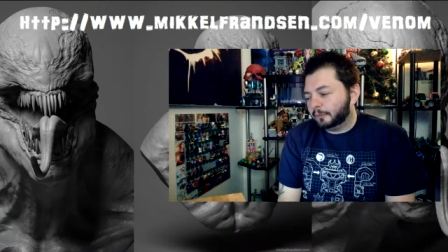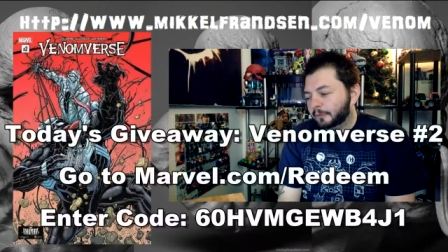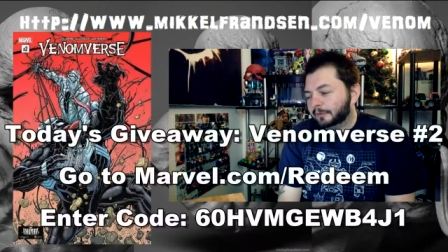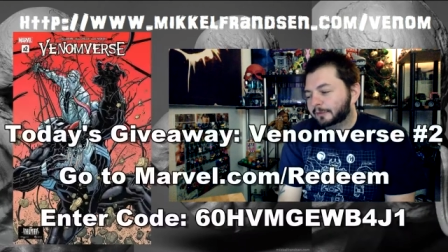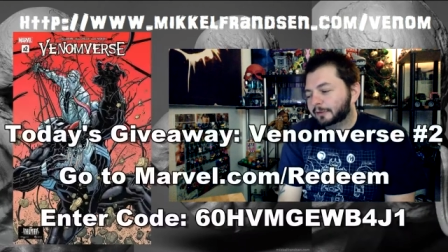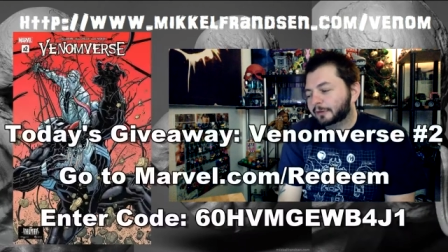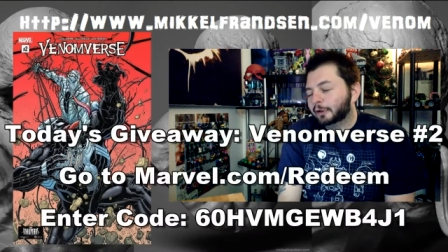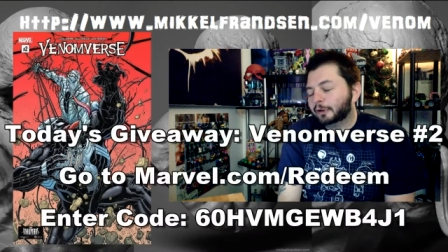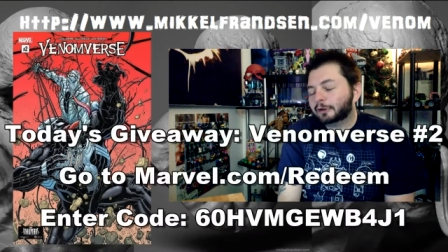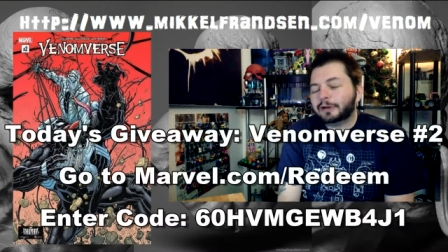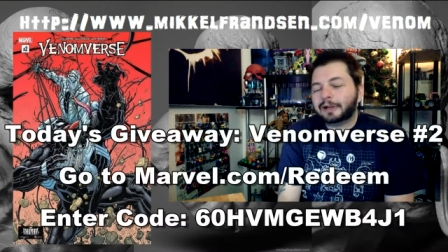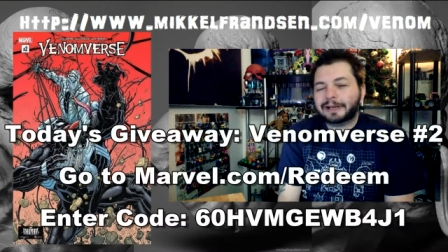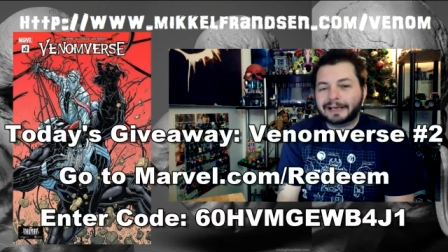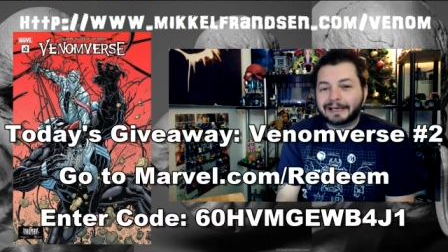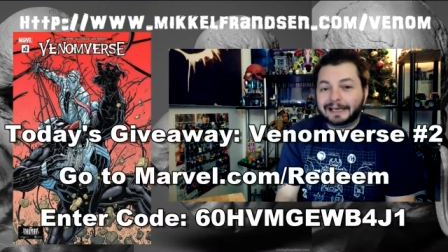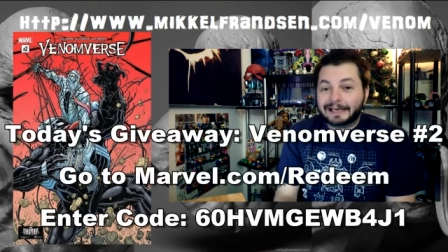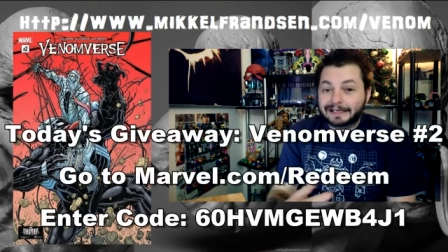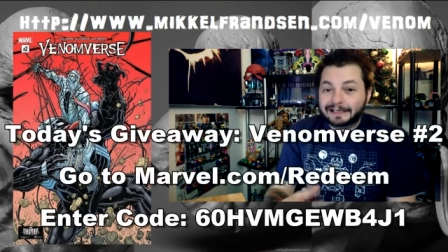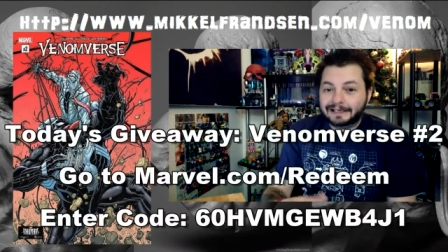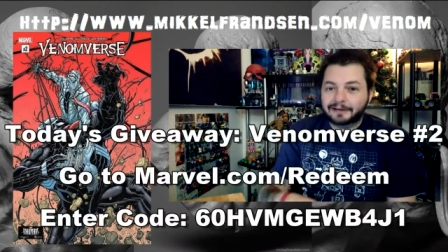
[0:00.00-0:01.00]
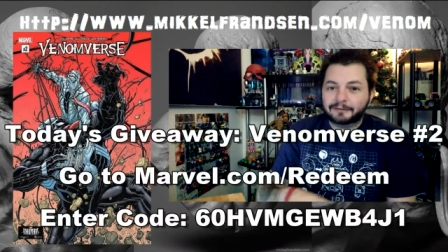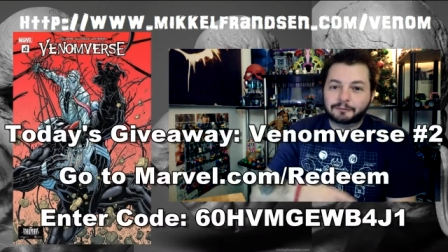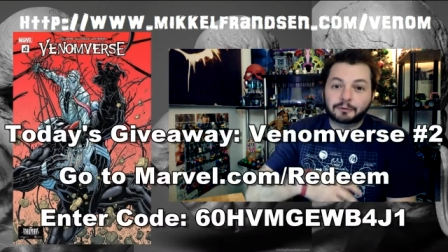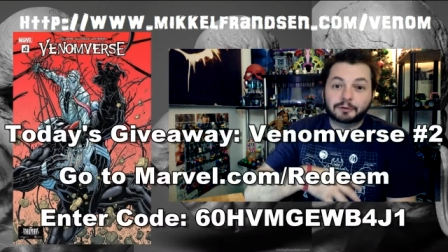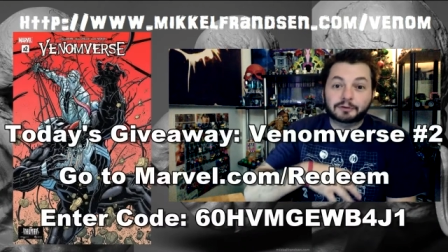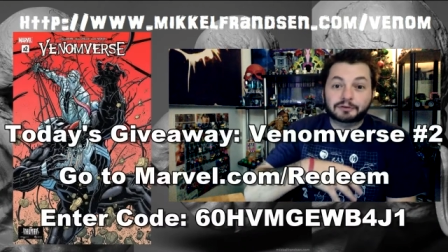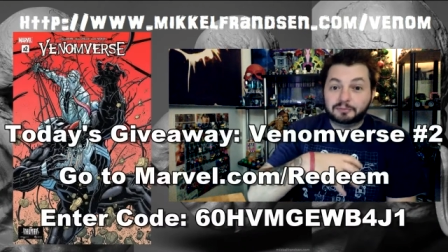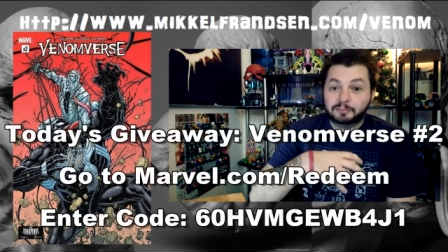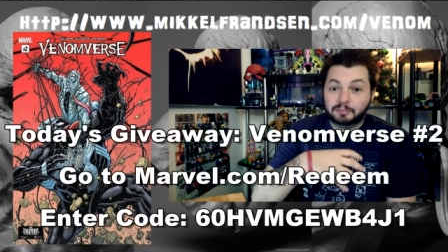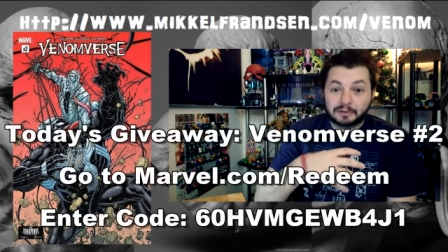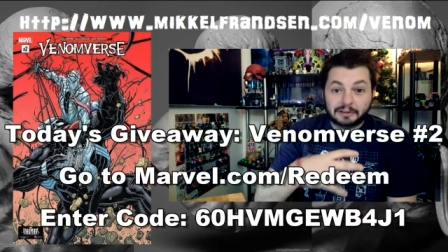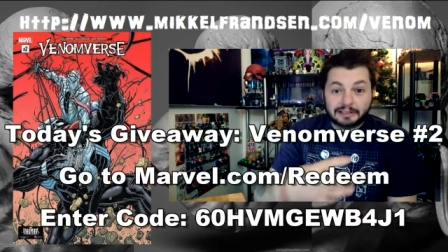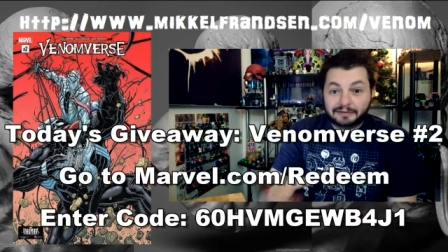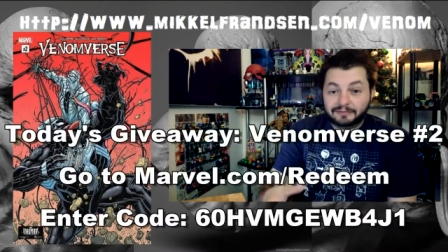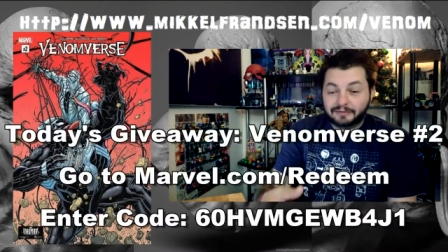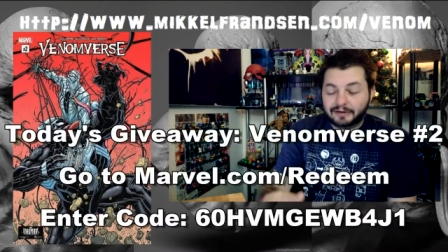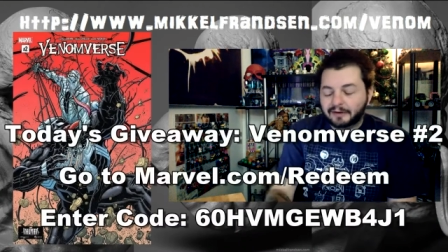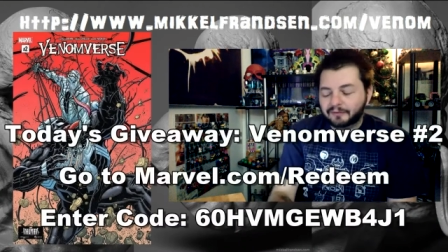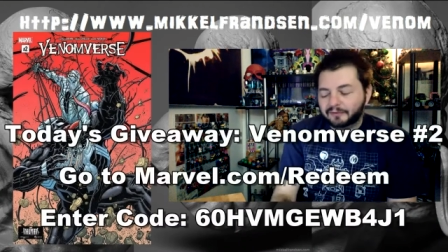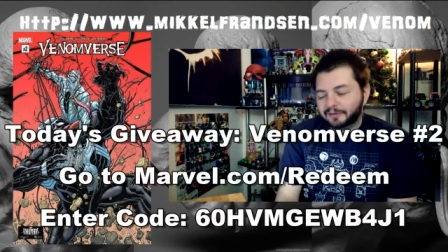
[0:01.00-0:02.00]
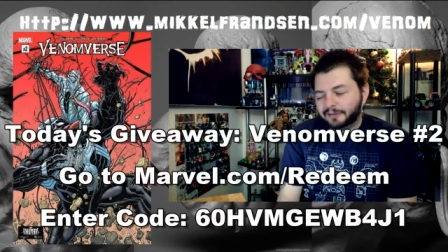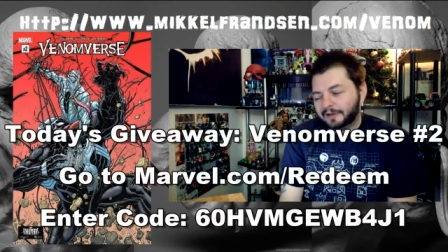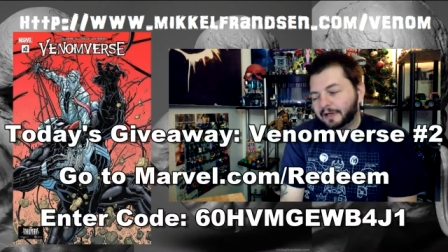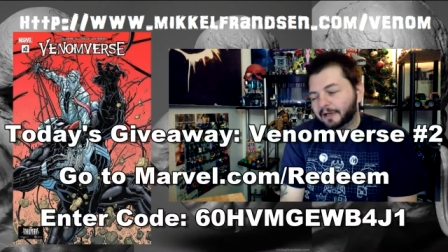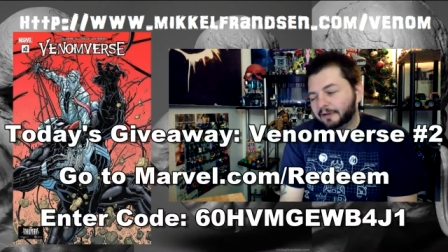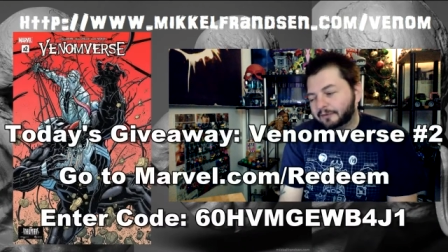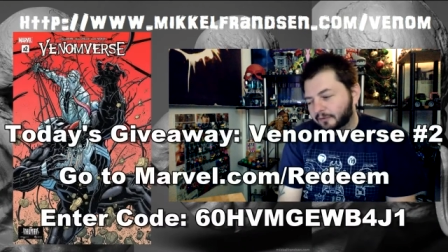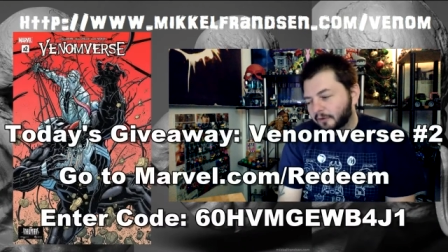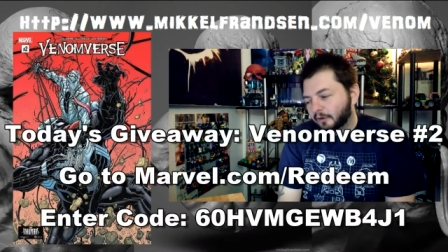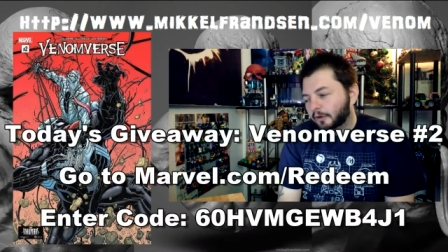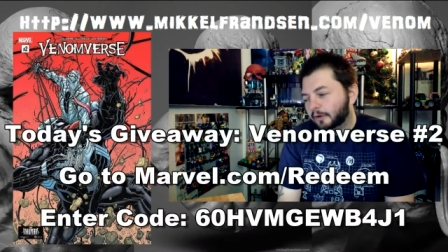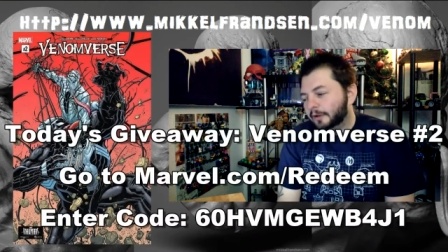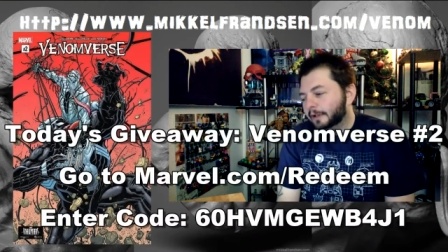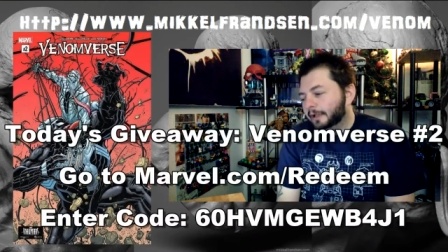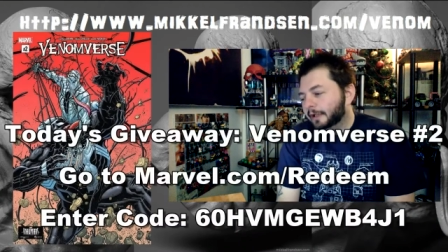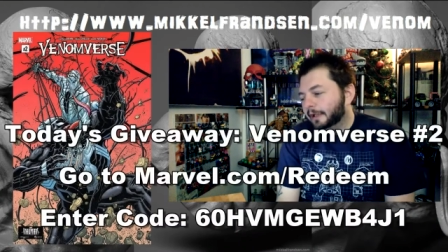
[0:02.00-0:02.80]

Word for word: looked like an idiot for just believing everything I saw.